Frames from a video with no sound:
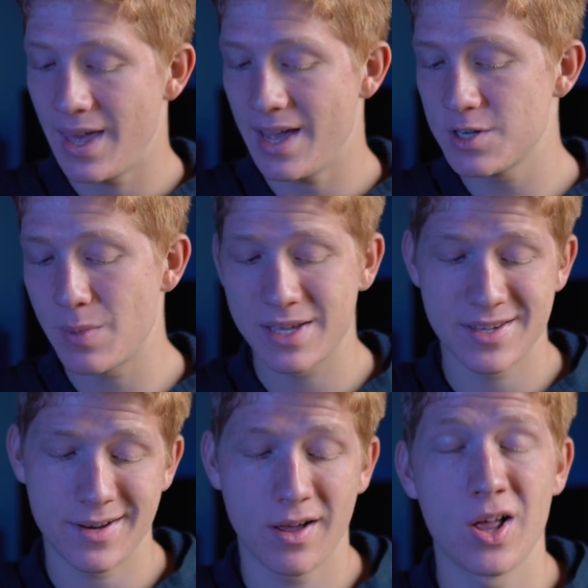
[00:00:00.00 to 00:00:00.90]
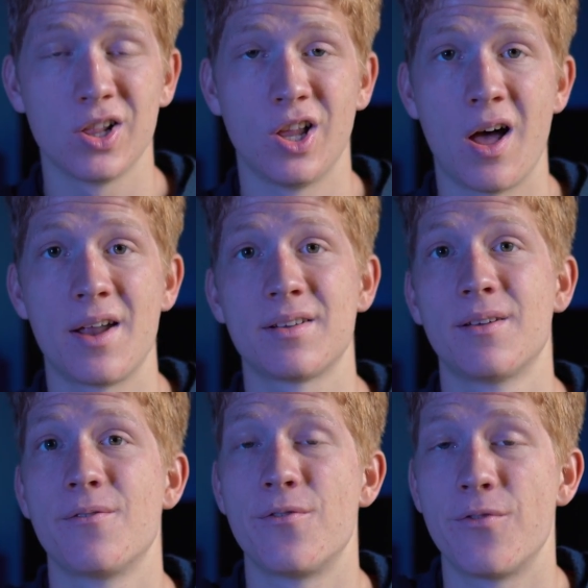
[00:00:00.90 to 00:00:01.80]
It just makes it a lot
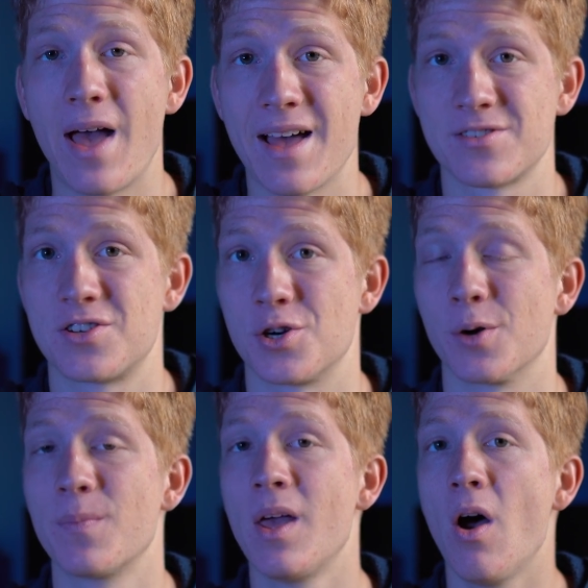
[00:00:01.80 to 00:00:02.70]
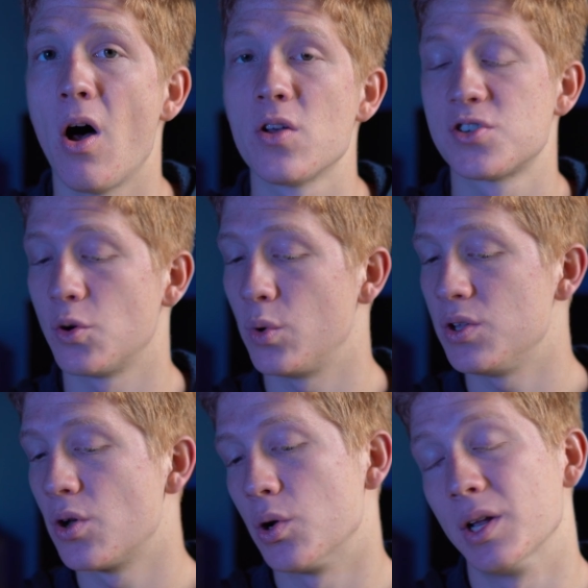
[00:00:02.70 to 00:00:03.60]
faster. Also, when
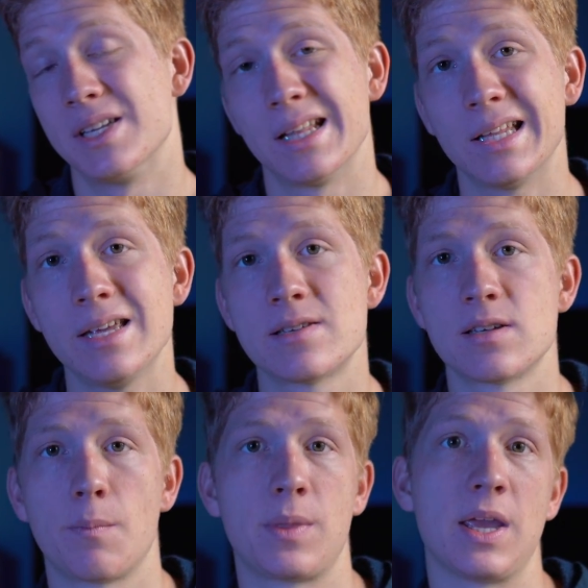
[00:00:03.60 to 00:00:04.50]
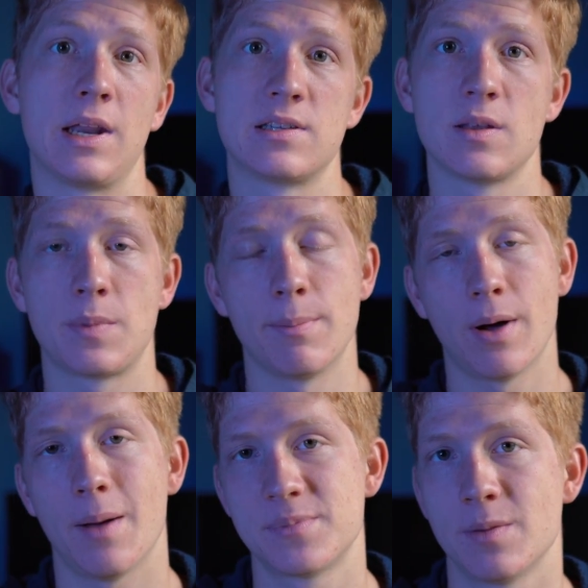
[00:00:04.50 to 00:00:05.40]
you go to delete something and something
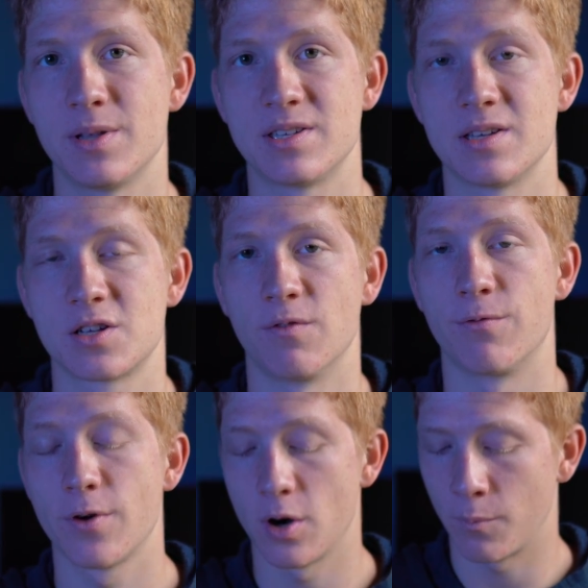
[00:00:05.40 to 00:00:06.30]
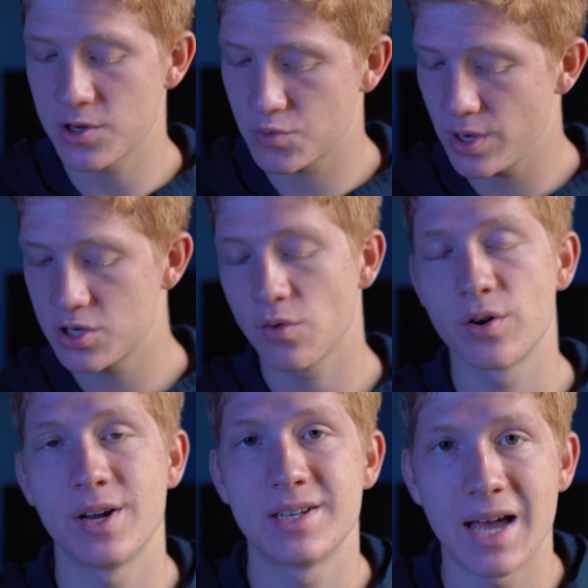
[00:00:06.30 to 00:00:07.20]
pops up and says confirm, just reach
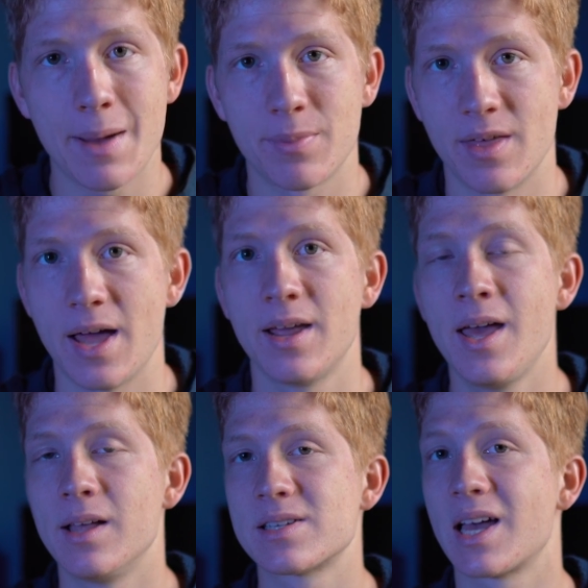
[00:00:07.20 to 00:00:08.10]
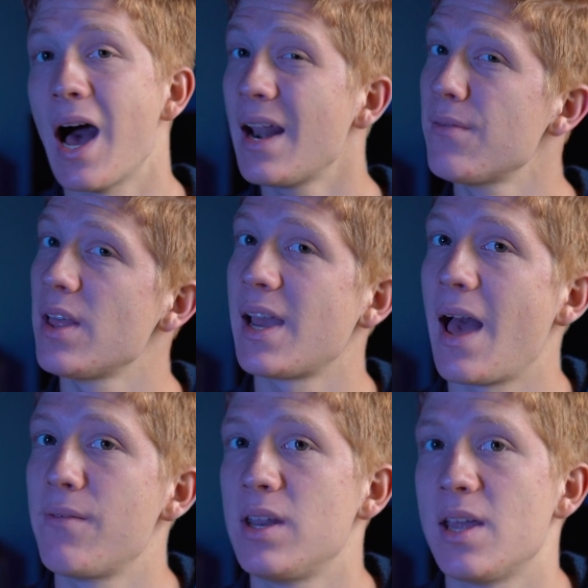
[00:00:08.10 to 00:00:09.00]
over and tap that. It's kind of like
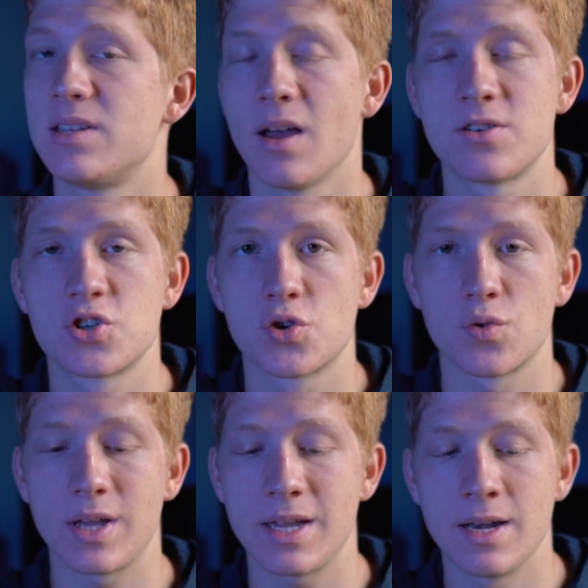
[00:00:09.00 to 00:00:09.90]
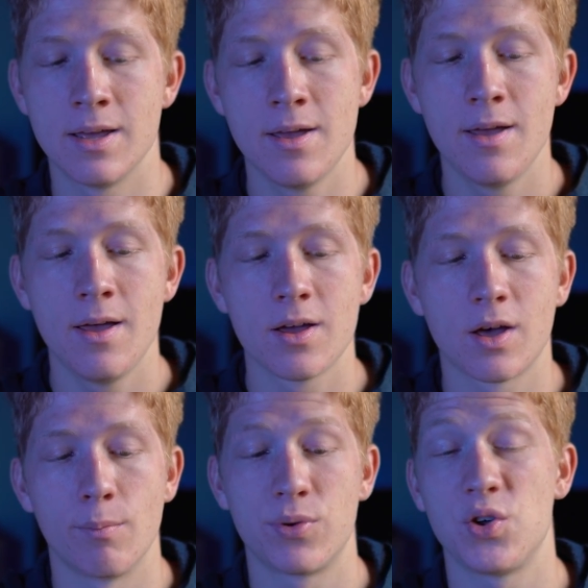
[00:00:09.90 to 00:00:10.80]
having a touchscreen
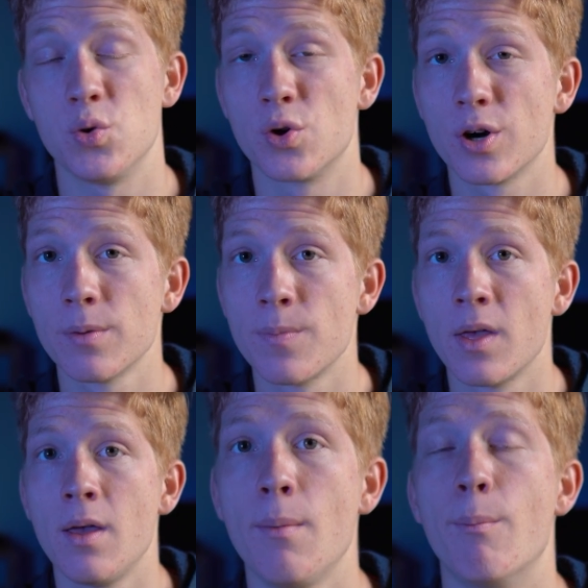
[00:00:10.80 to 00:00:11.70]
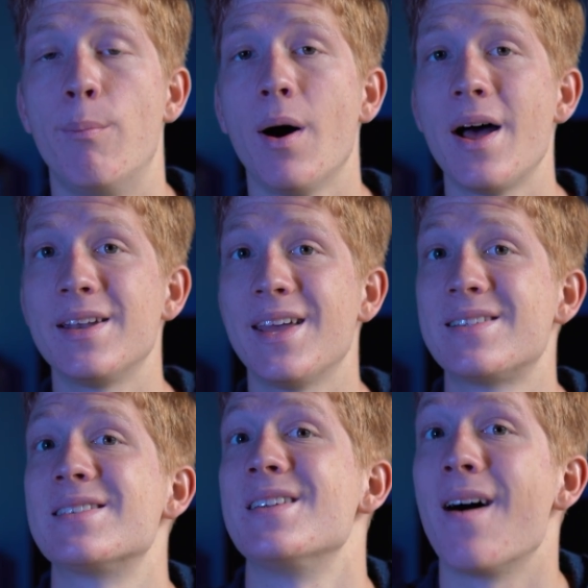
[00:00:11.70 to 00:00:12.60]
computer, but
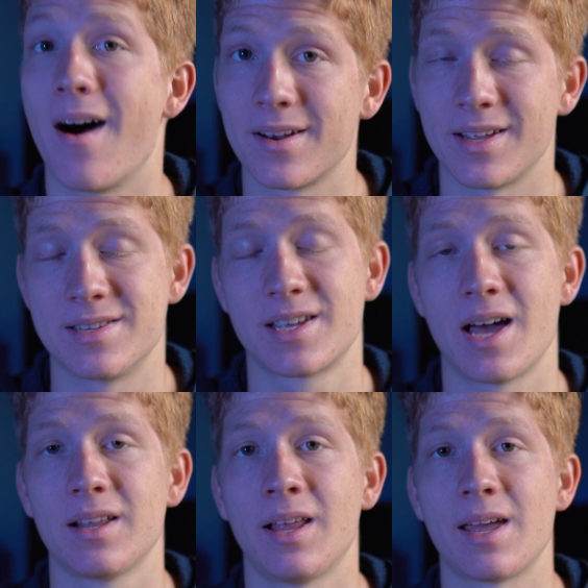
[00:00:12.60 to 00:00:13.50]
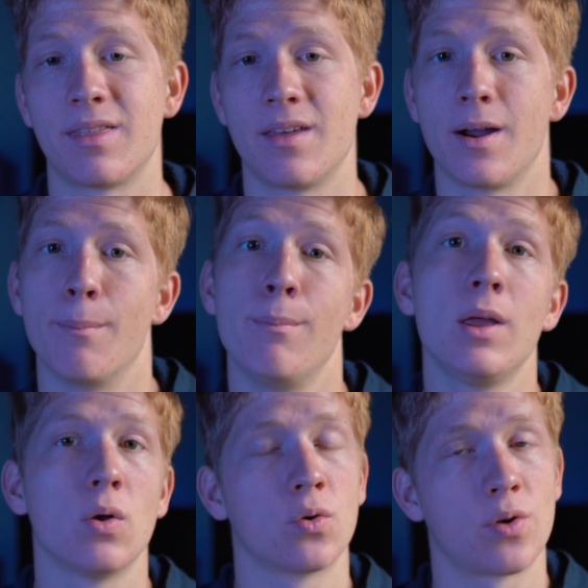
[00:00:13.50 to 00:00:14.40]
it's not. It's kind of like their
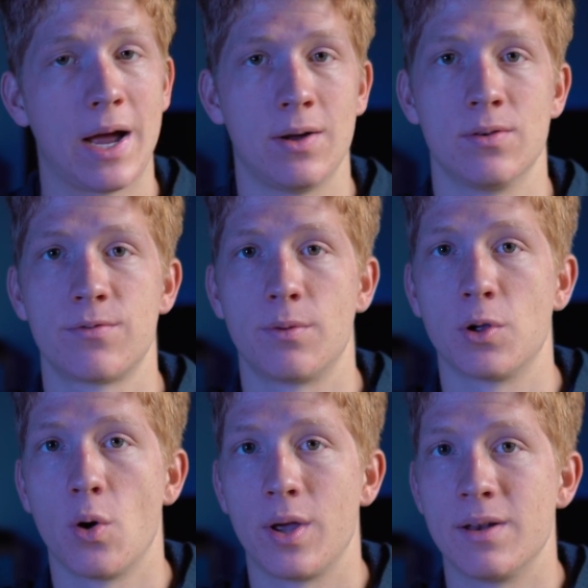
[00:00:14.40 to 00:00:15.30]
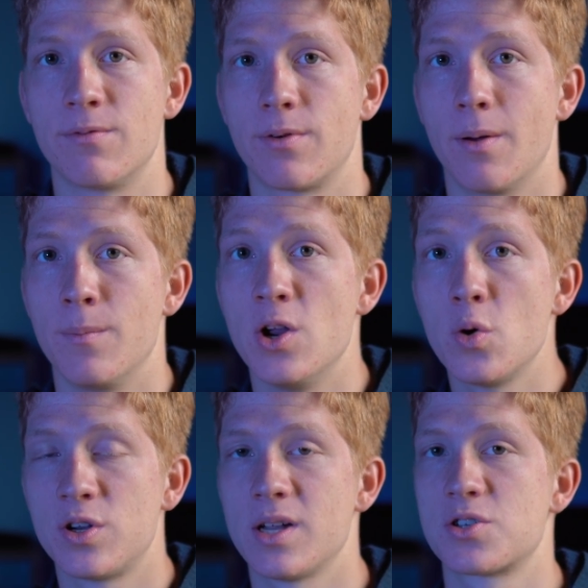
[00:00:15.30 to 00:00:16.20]
middle ground from going from
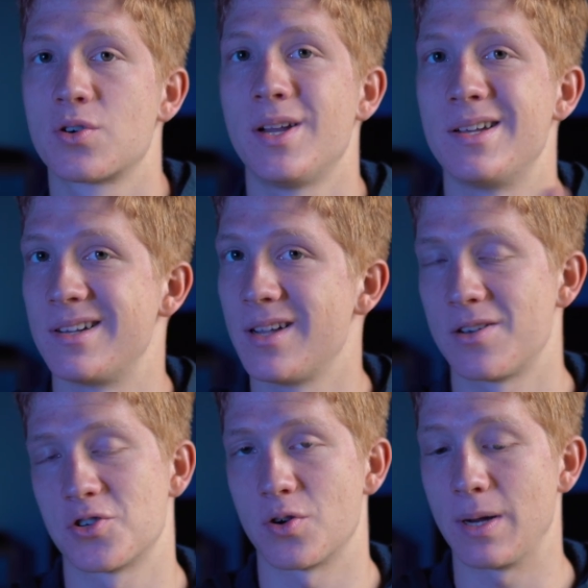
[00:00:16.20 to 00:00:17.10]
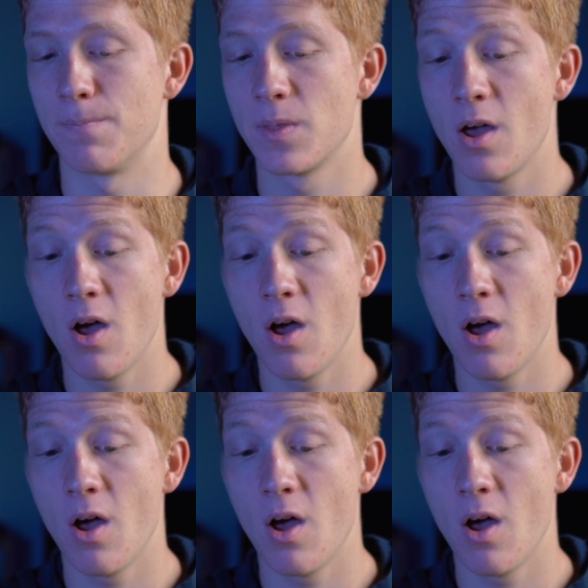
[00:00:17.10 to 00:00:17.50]
no touchscreen to touchscreen.